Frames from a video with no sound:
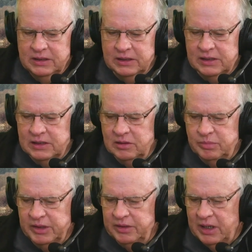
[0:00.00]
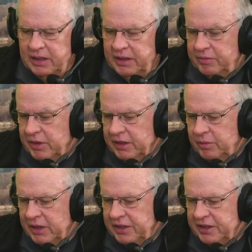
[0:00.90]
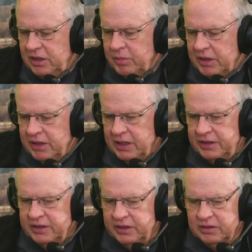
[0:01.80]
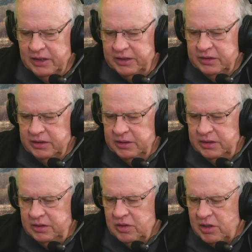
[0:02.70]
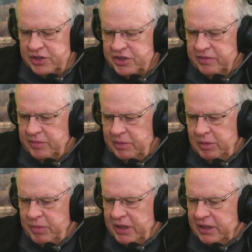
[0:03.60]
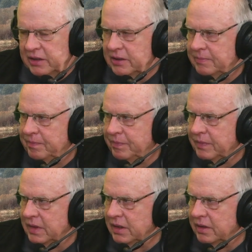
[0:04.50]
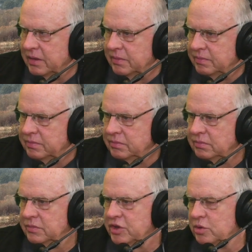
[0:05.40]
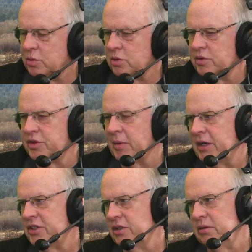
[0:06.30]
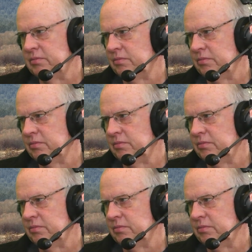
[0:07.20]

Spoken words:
But I really, when I think about it, I think like the cost of maybe paying a school sponsor.